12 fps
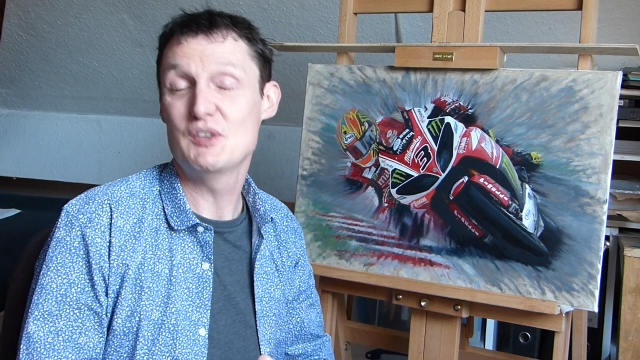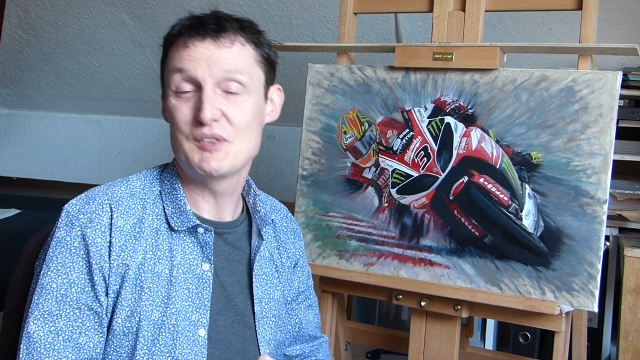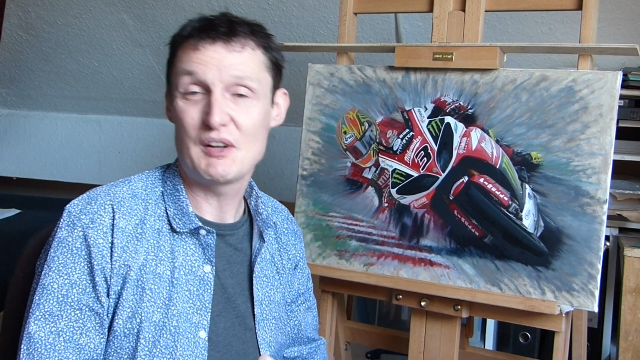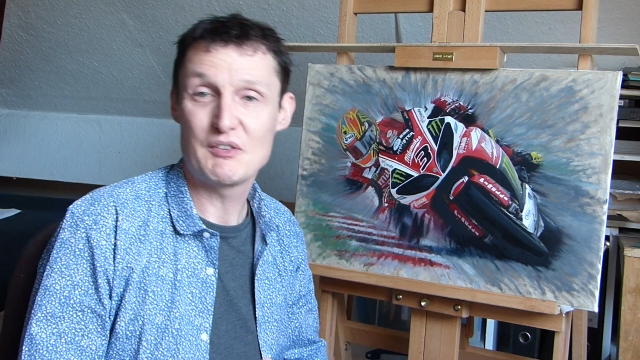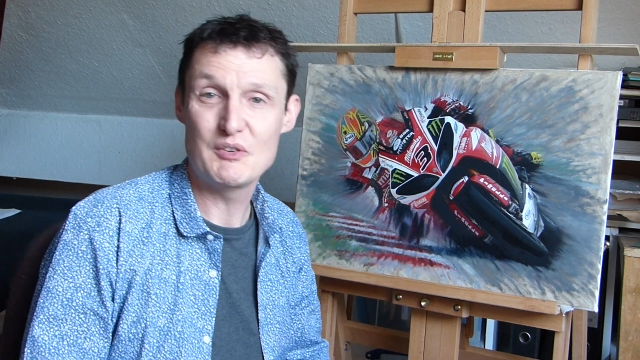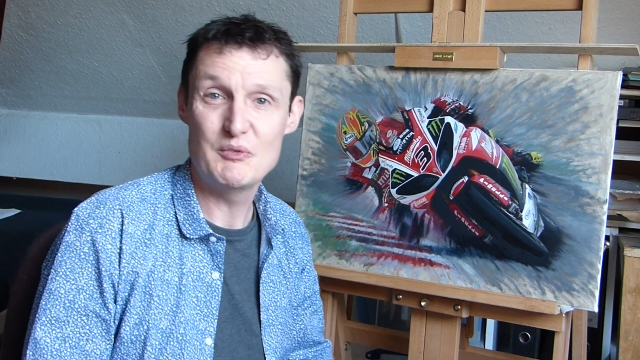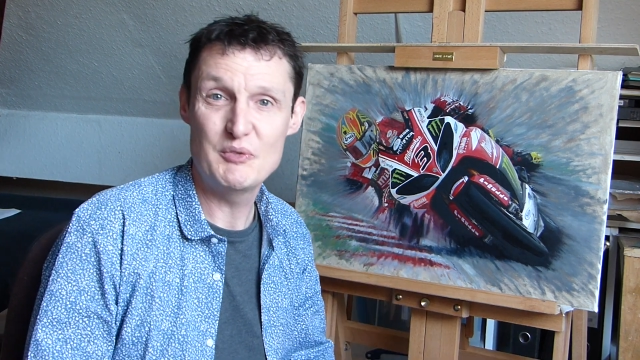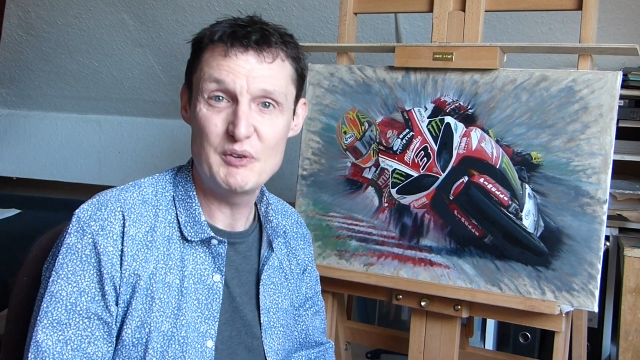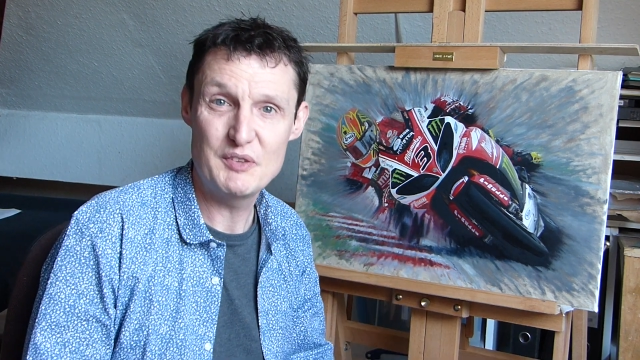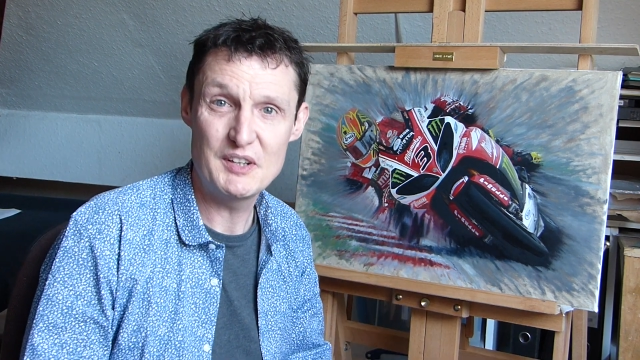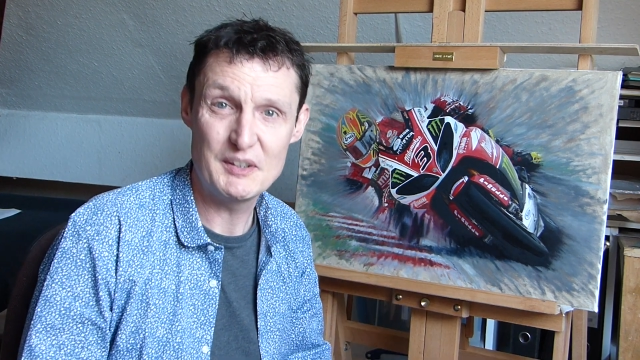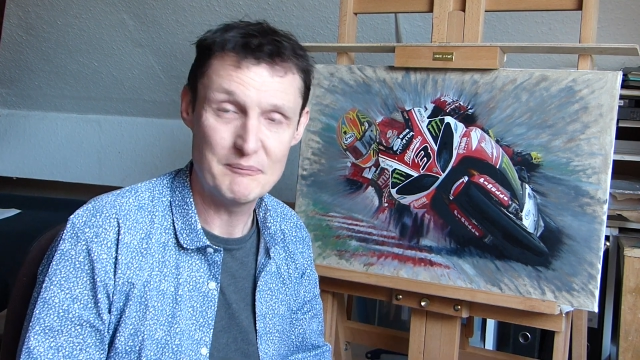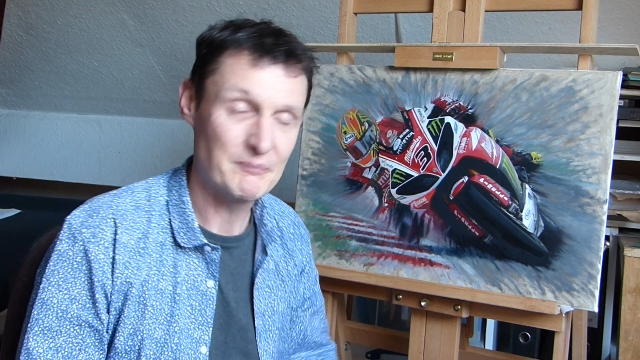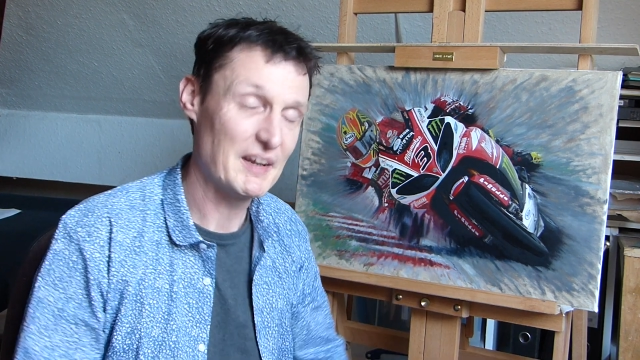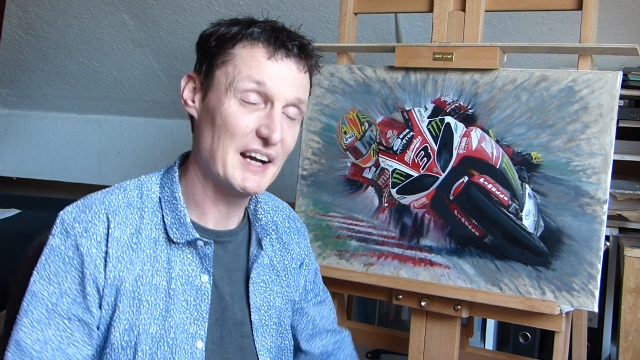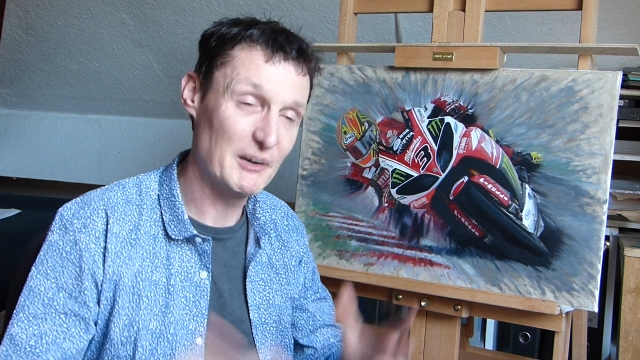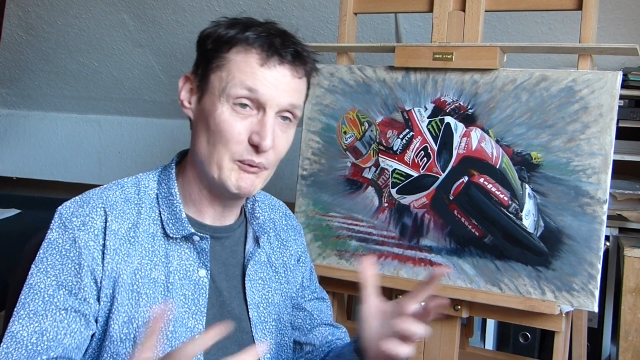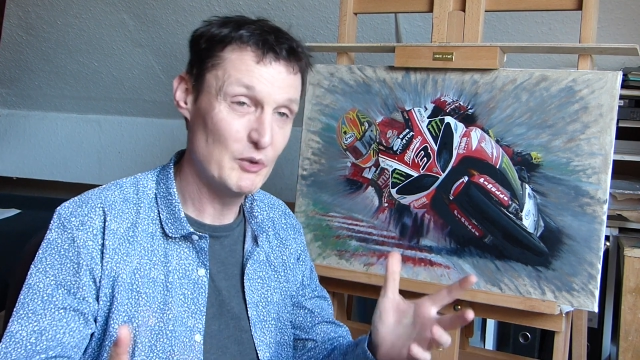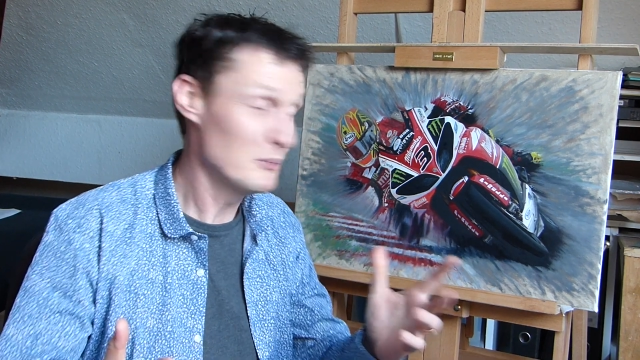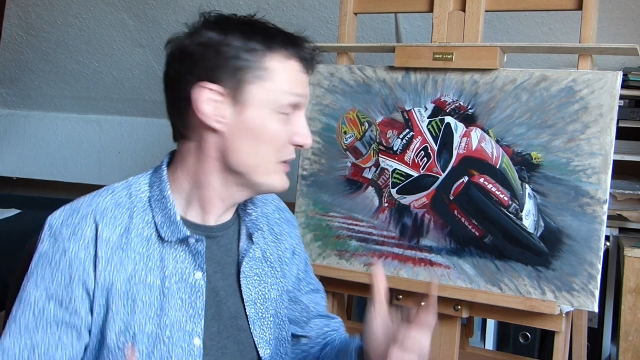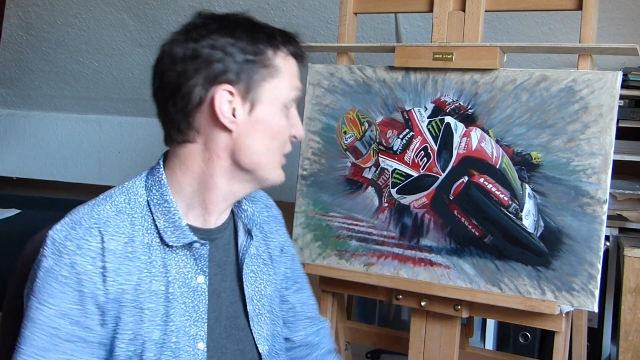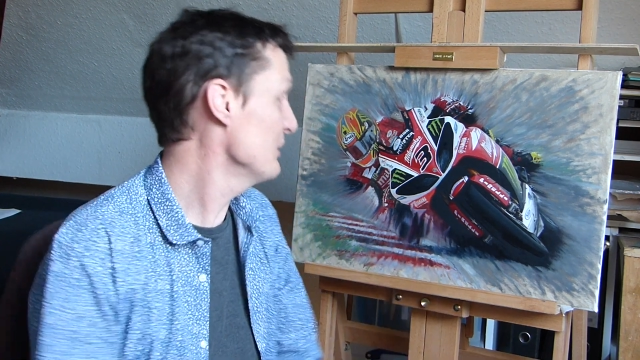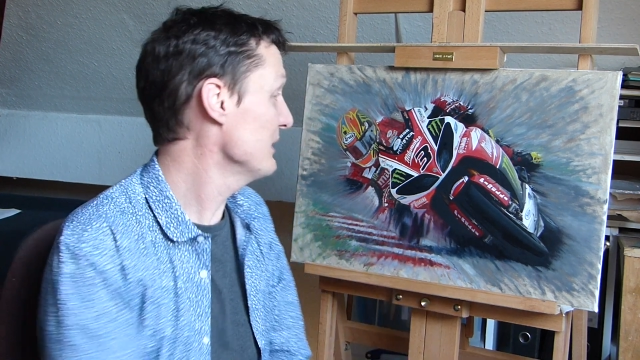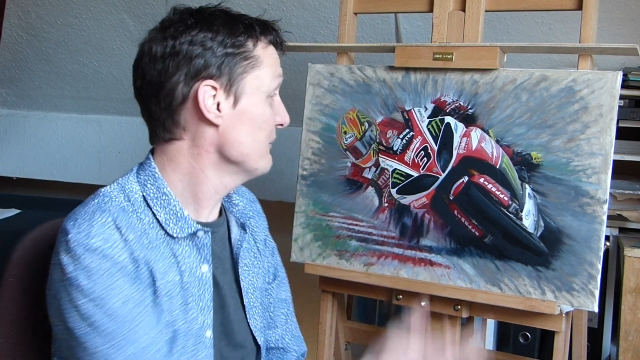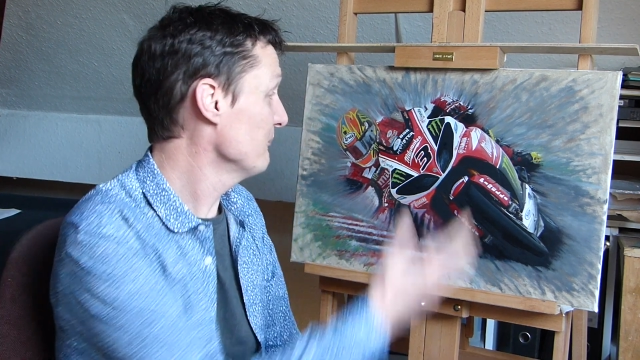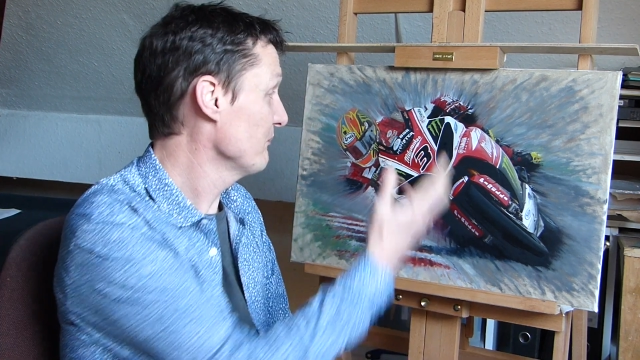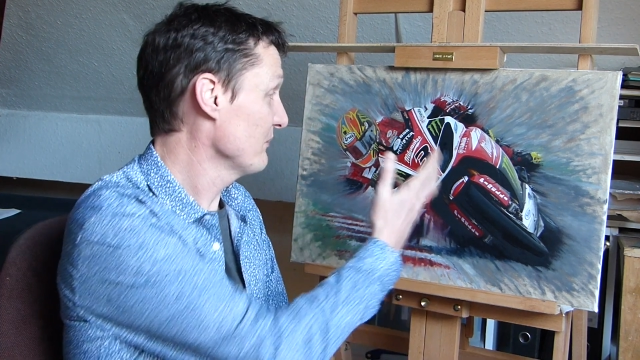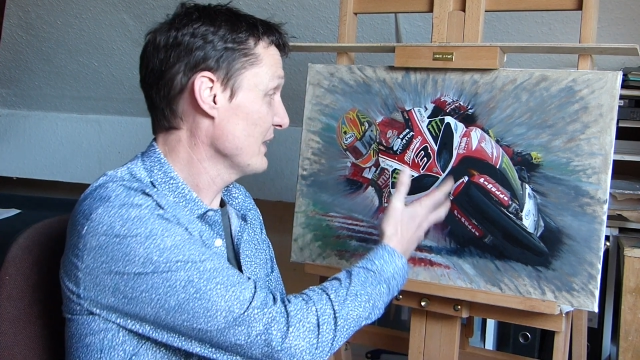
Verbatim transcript: two thousand fifteen. I will be doing